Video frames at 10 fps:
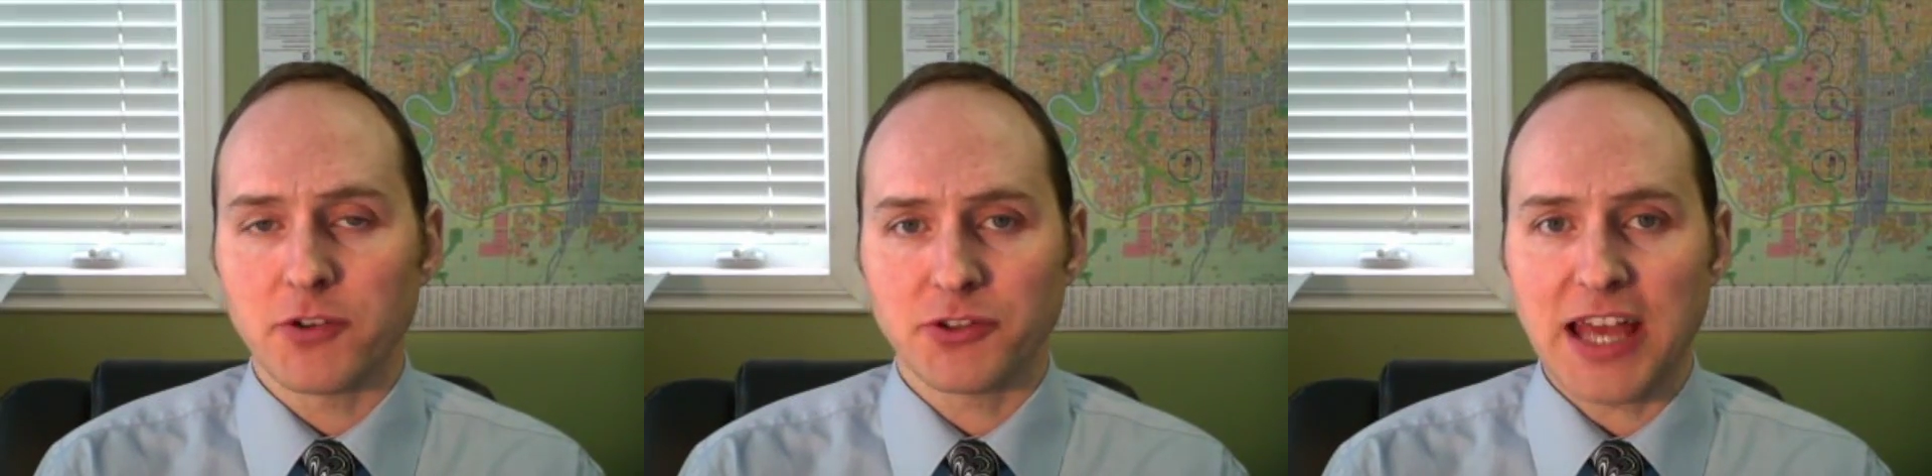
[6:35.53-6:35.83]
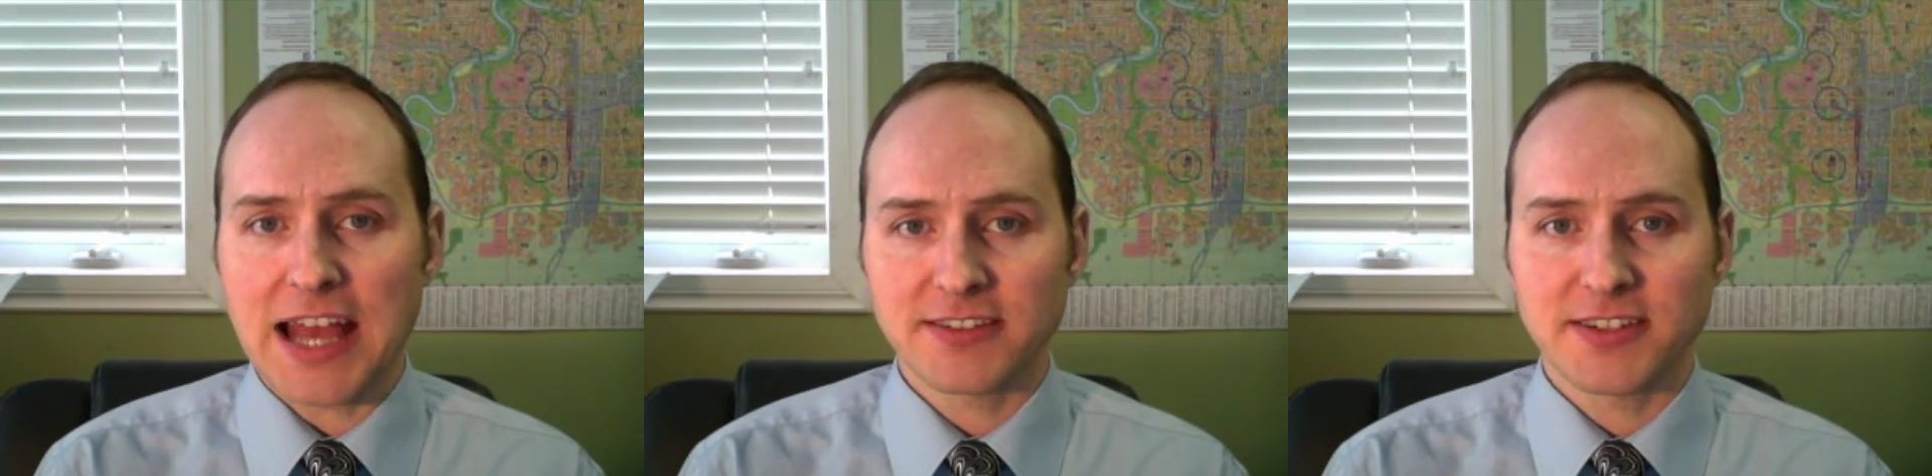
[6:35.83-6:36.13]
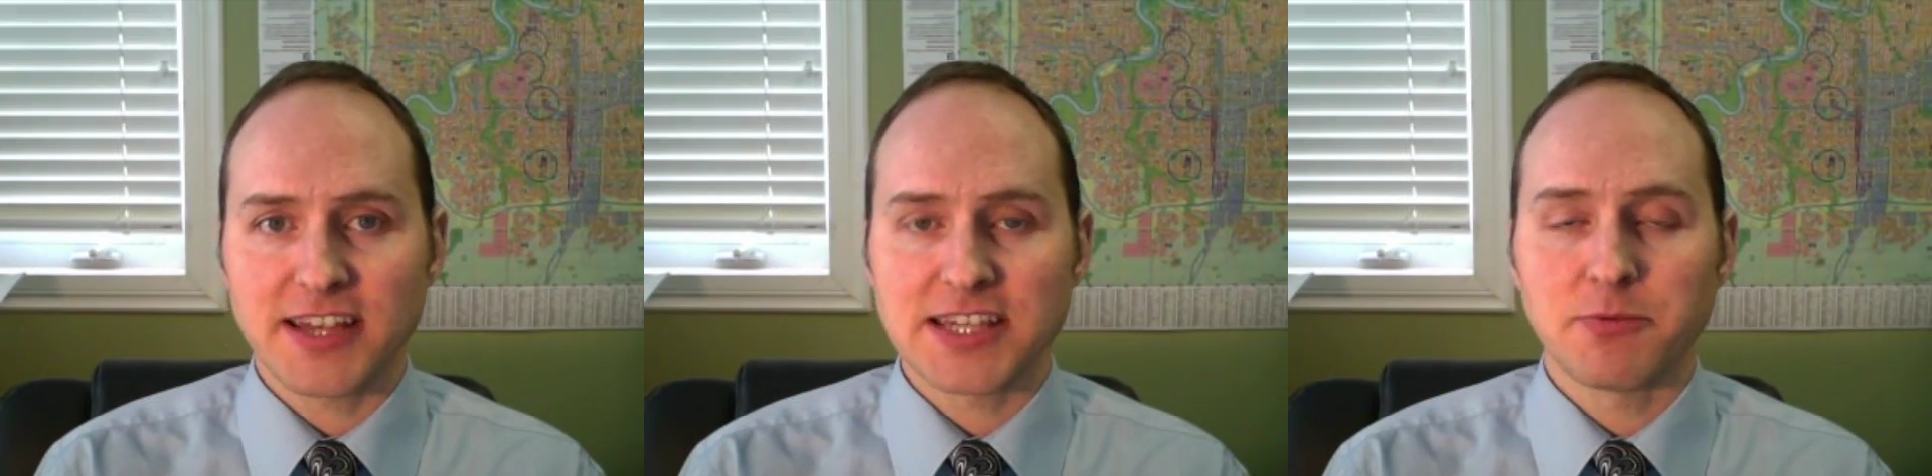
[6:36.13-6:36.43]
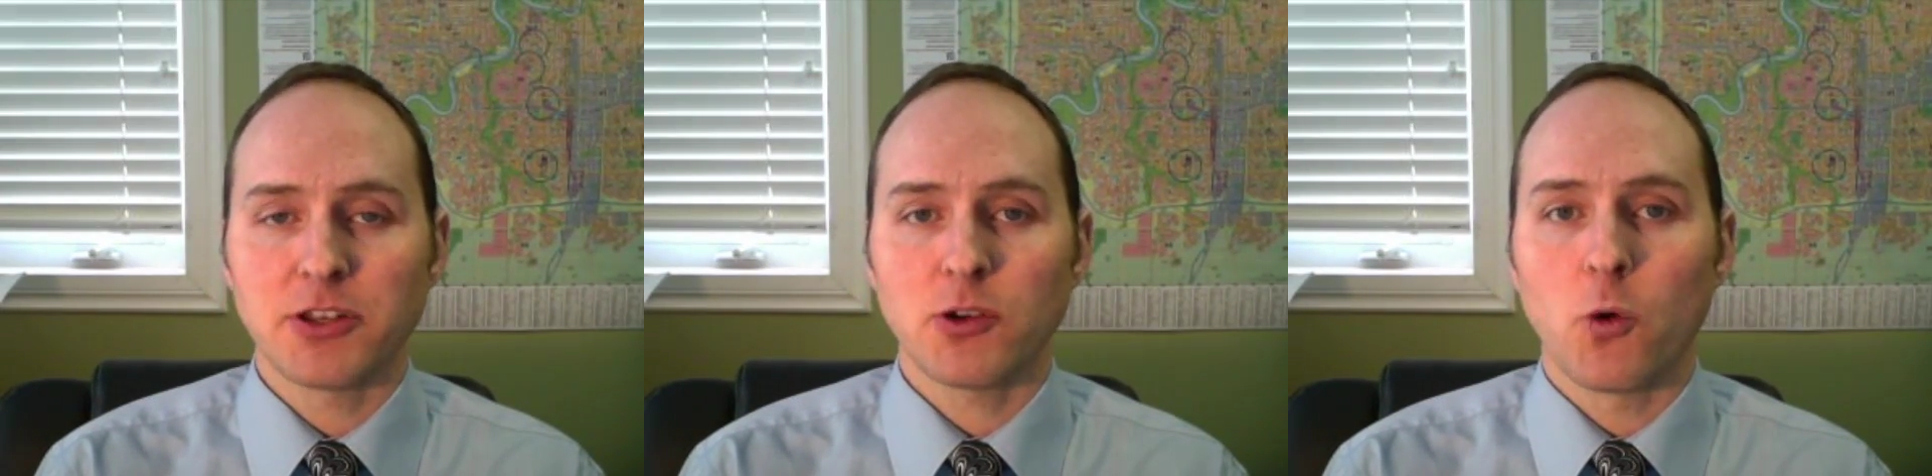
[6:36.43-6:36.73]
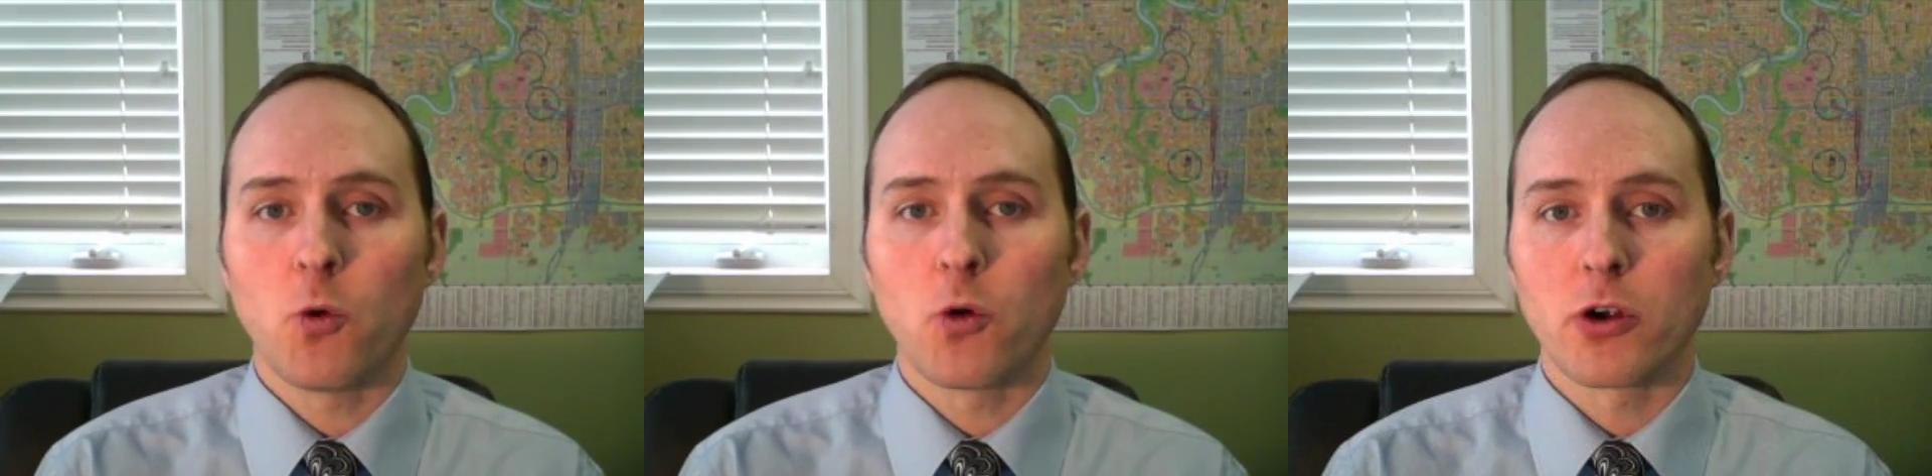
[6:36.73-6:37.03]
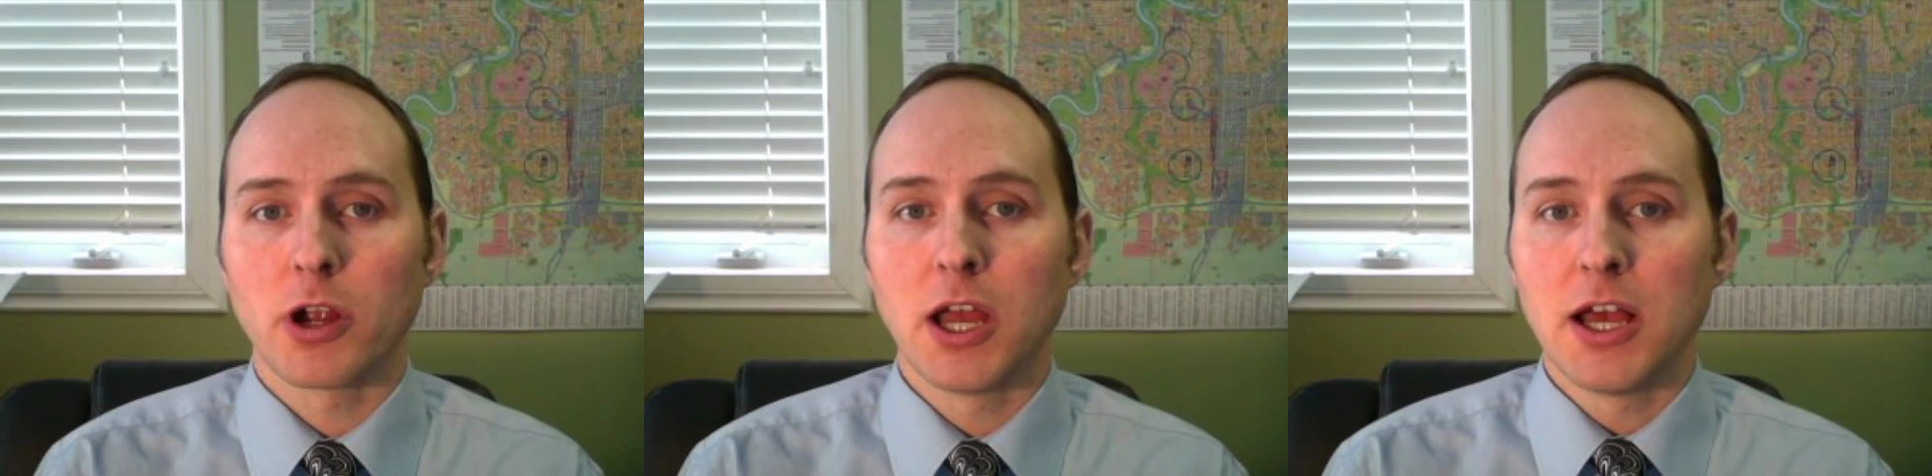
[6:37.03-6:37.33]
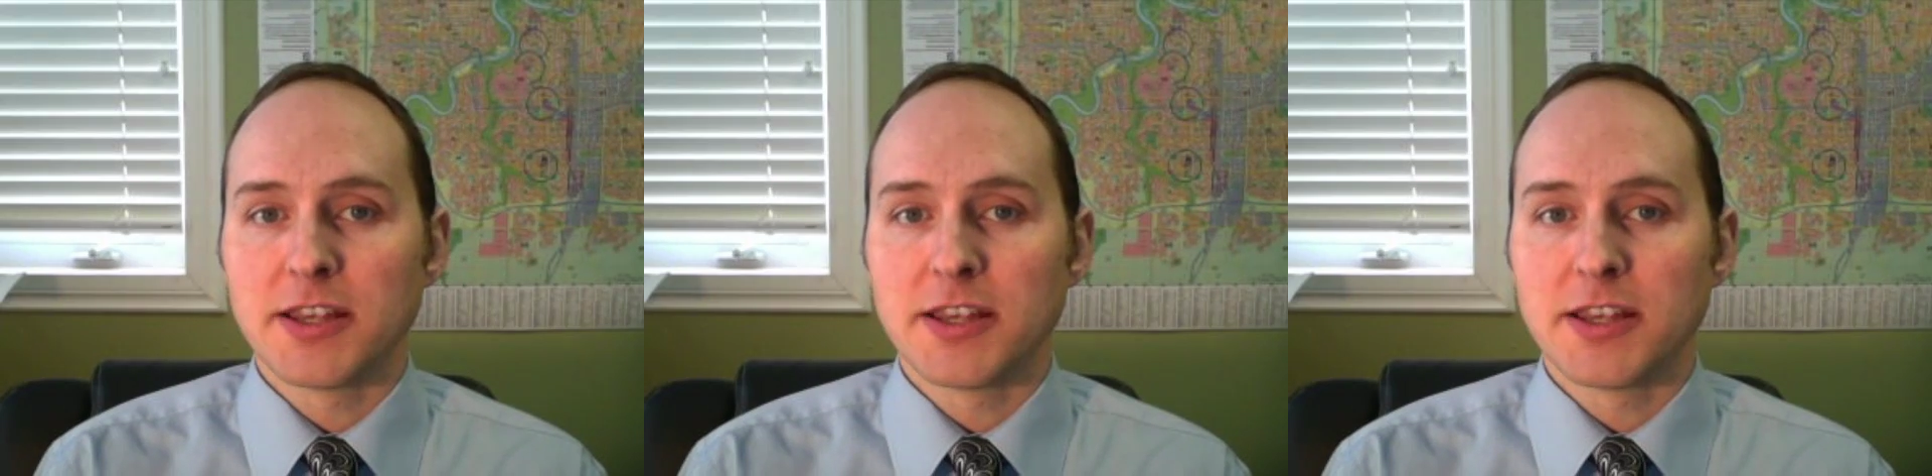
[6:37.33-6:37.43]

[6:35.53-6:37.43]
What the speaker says: your tax assessment or